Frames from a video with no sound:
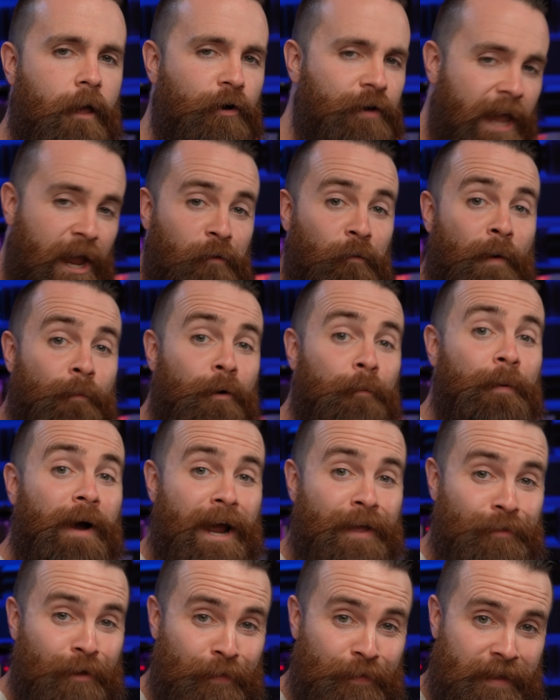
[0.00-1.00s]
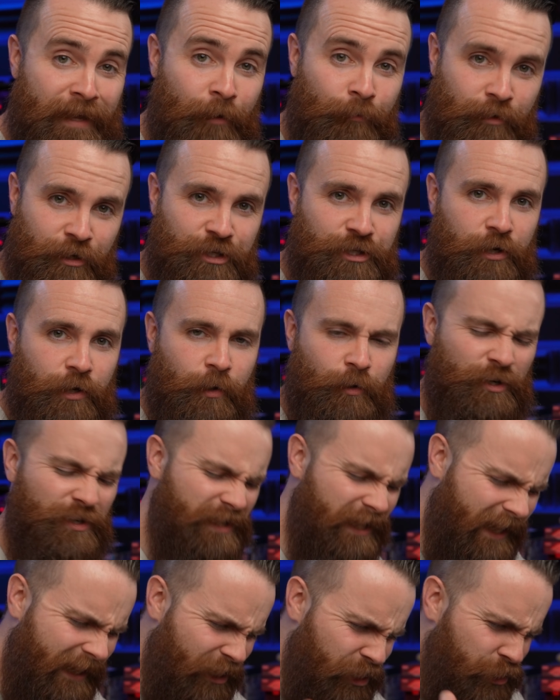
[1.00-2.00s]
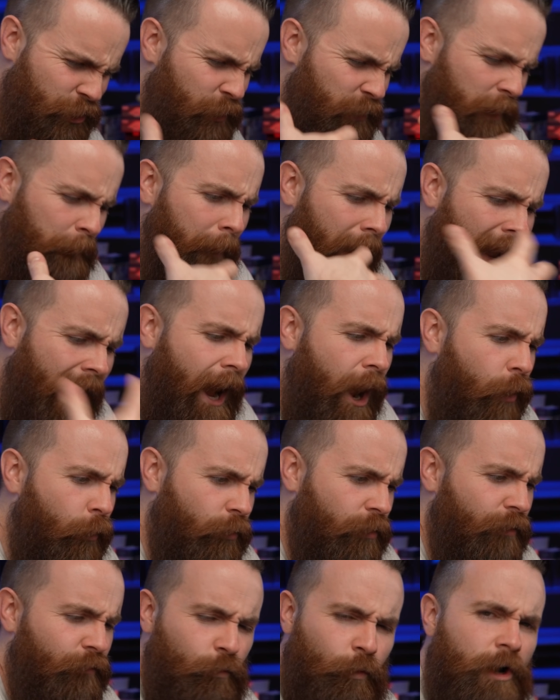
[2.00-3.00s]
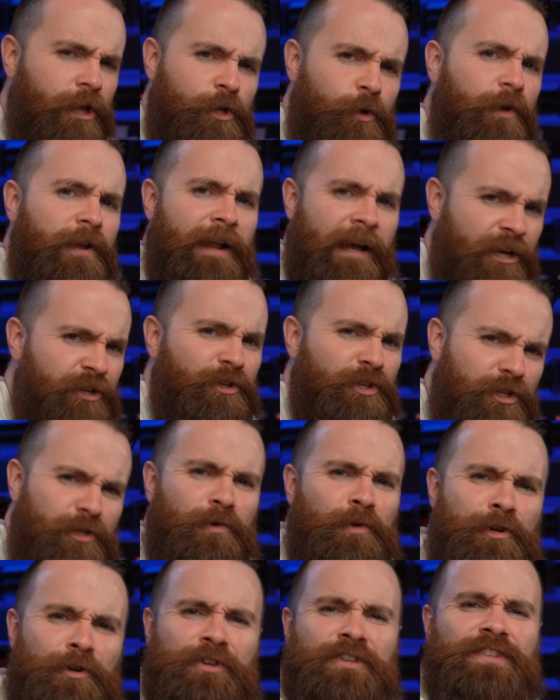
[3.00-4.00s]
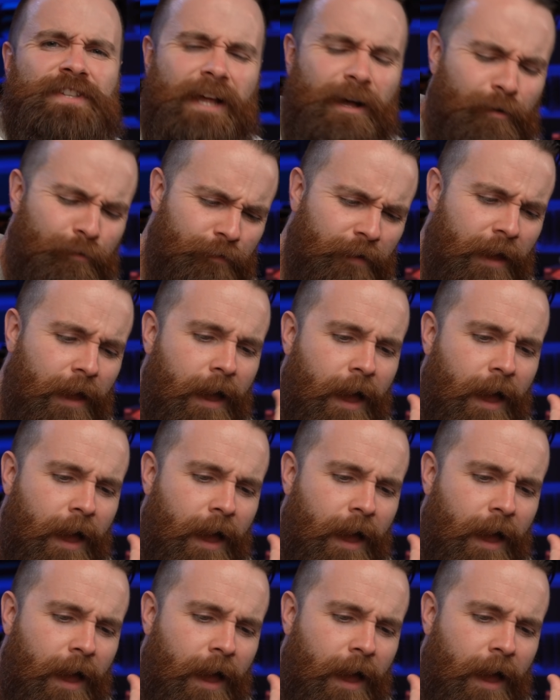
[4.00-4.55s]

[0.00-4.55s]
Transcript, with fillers: Okay, one more Python thing I want to show you, just to kind of show you the power of what you can actually do yourself.